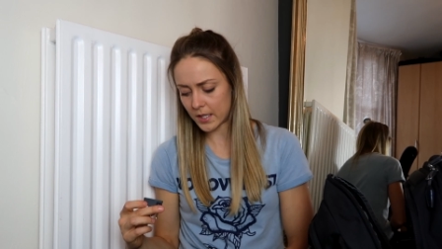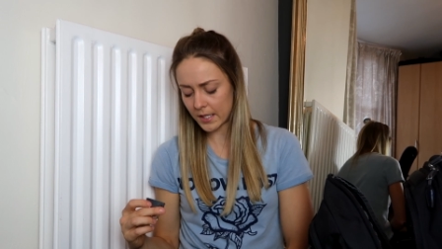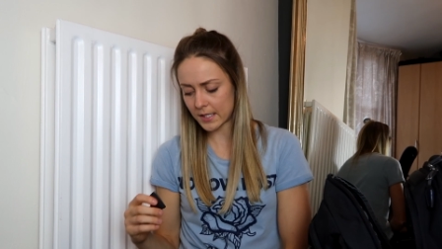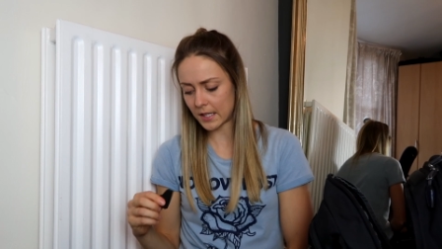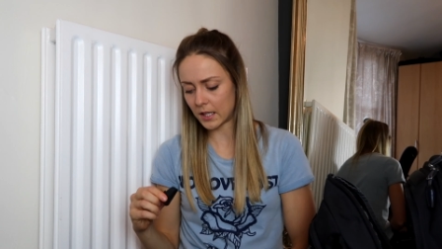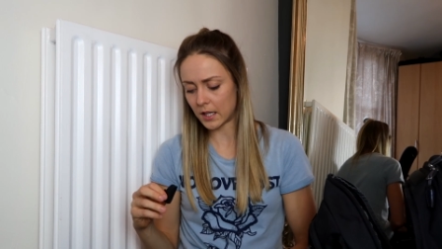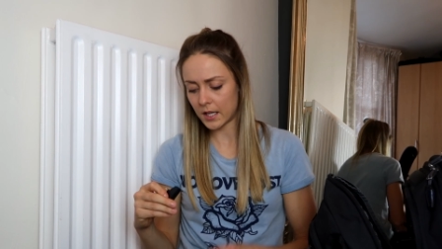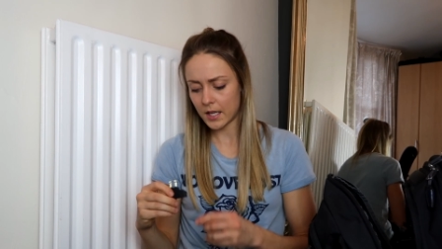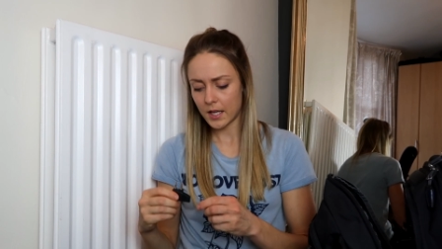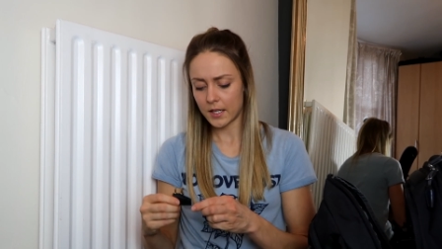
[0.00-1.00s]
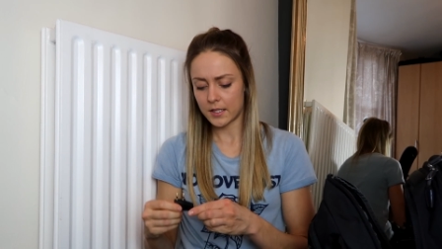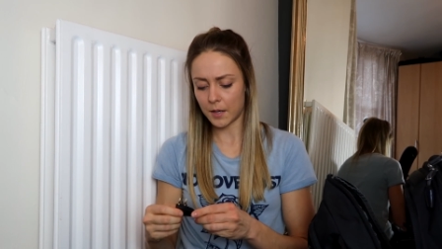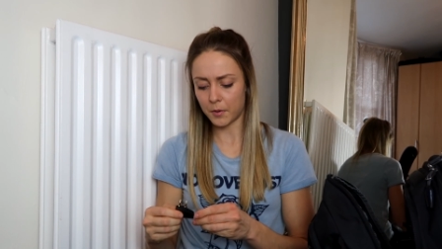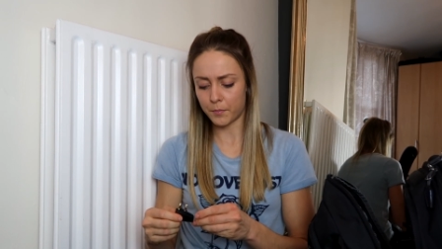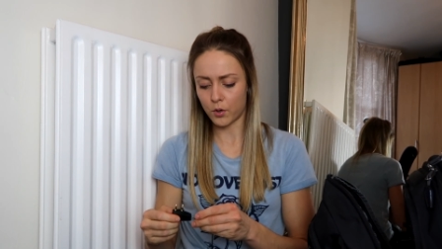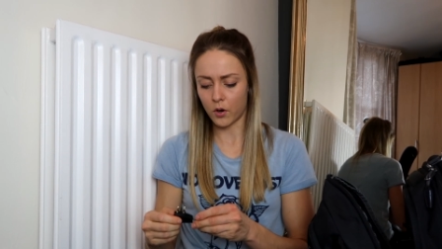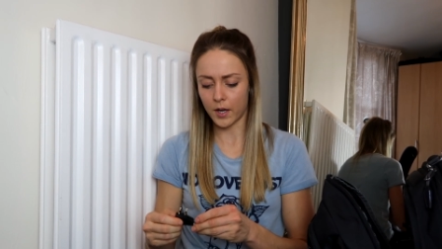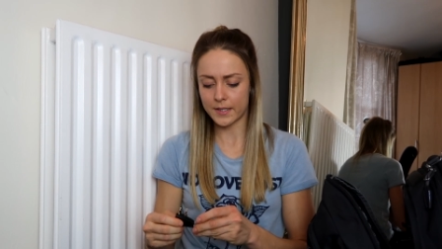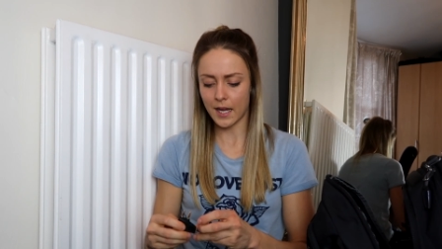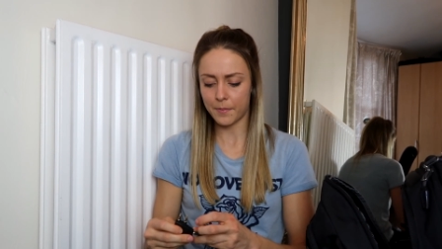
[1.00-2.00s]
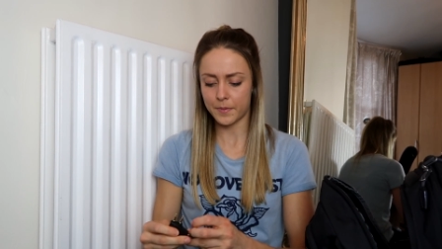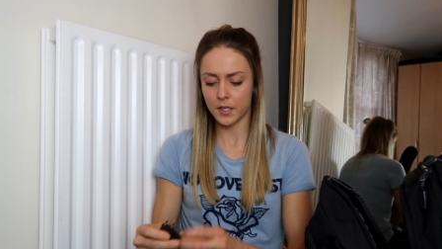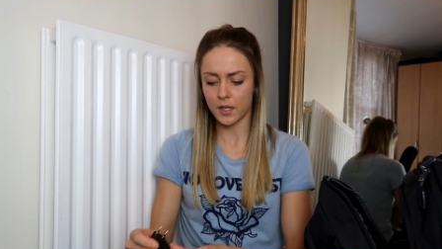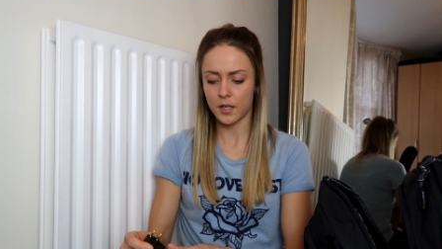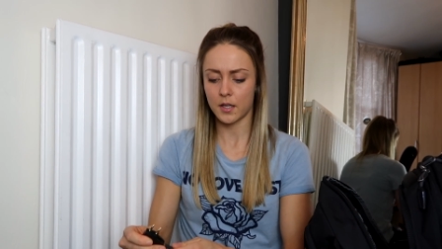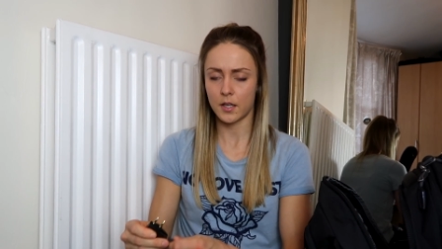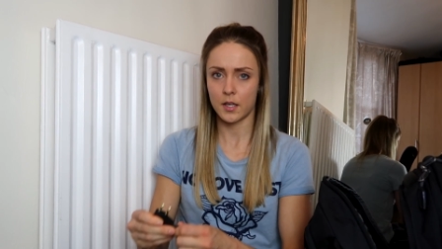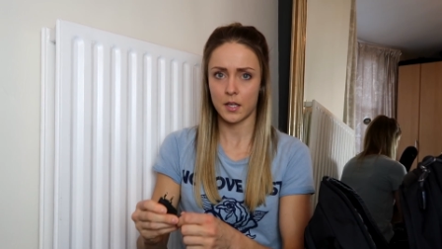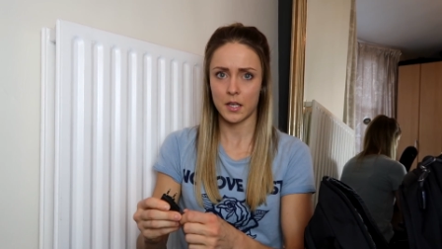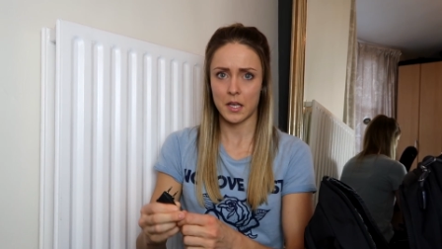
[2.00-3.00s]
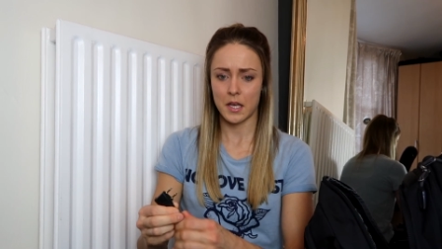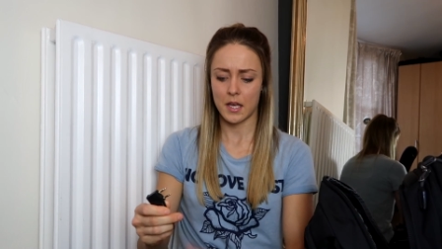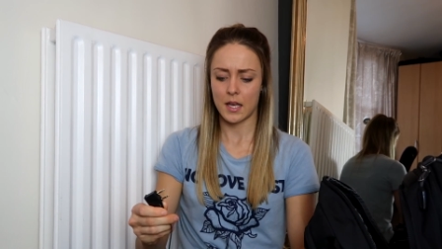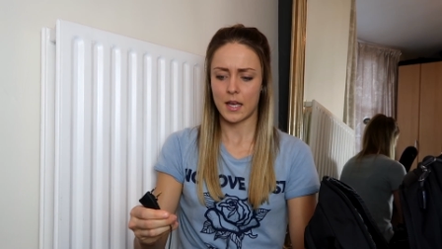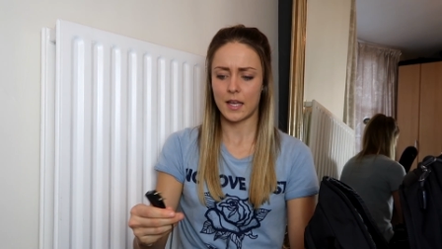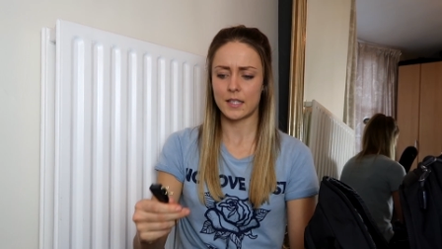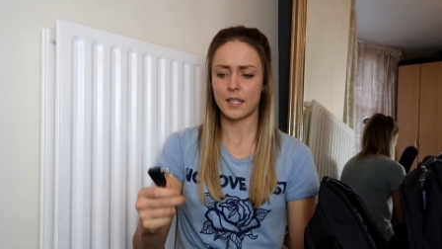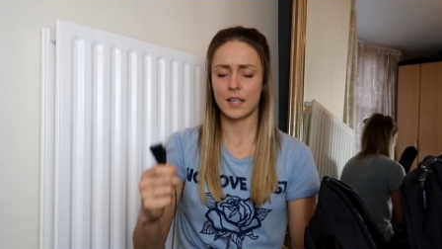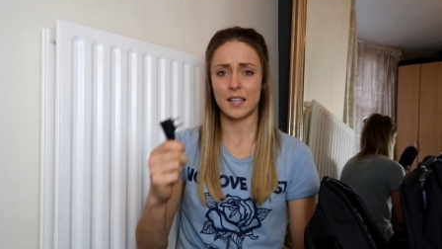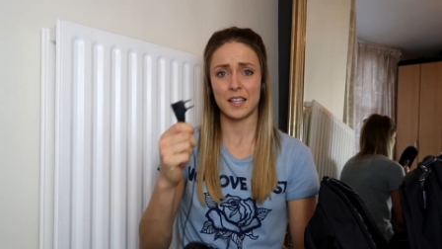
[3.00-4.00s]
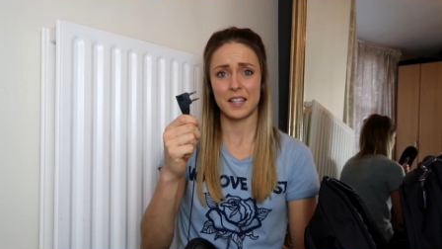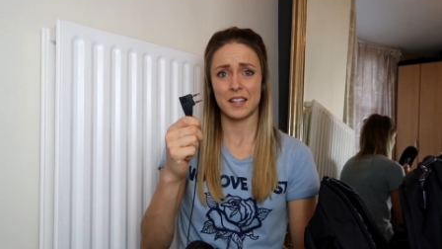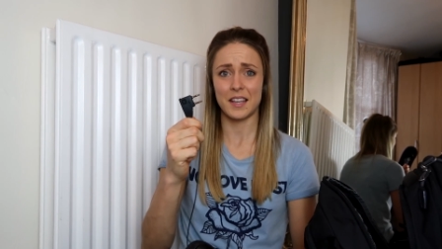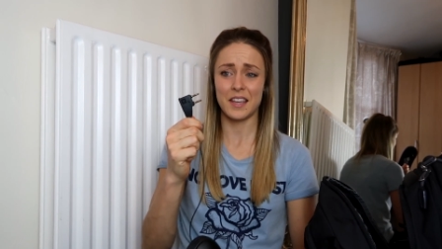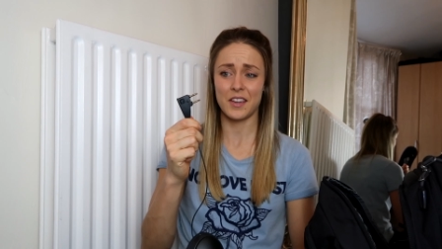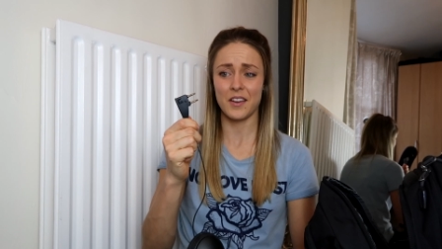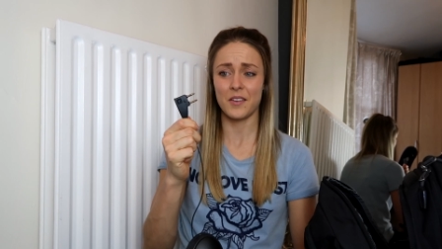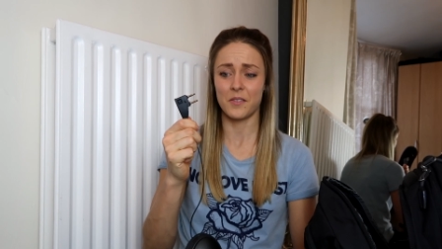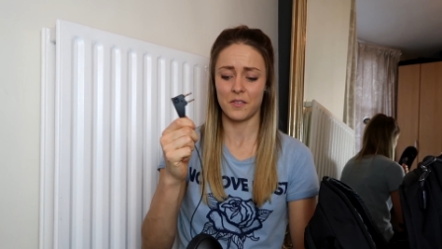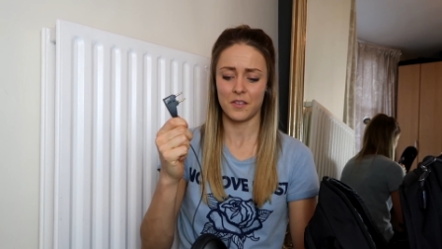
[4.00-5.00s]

this little double prong adapter and uh, there you go.